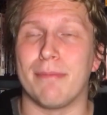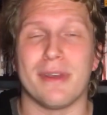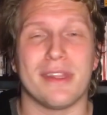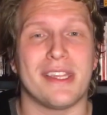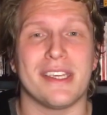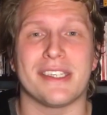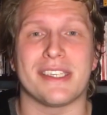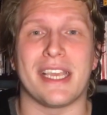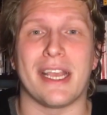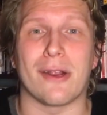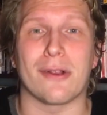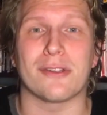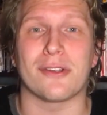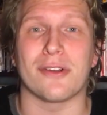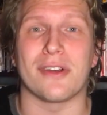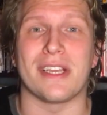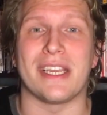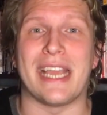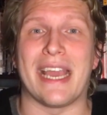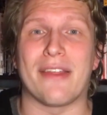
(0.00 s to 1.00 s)
put this
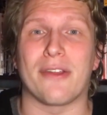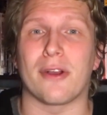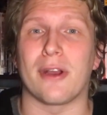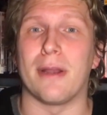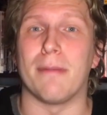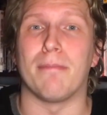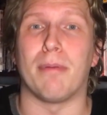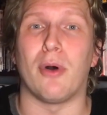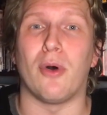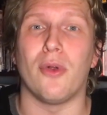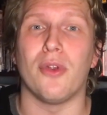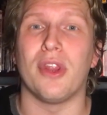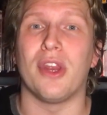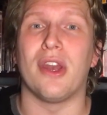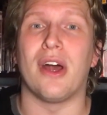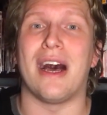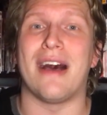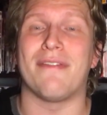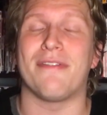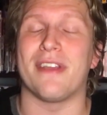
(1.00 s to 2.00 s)
character together and pulled
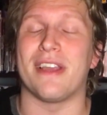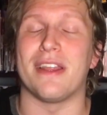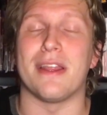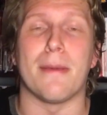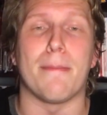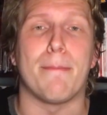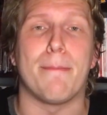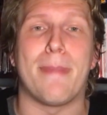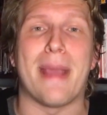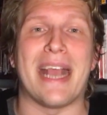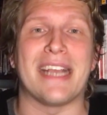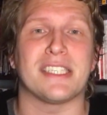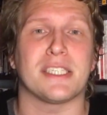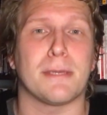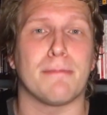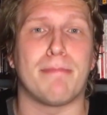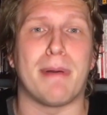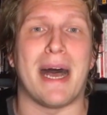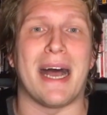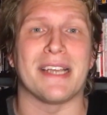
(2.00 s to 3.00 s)
it off in the
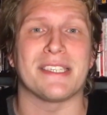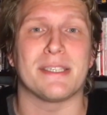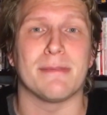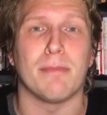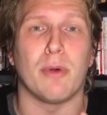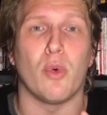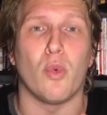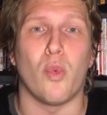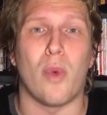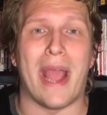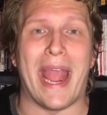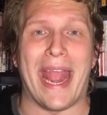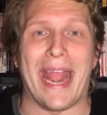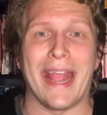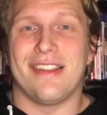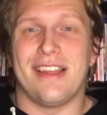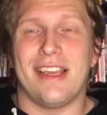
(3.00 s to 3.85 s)
best possible way.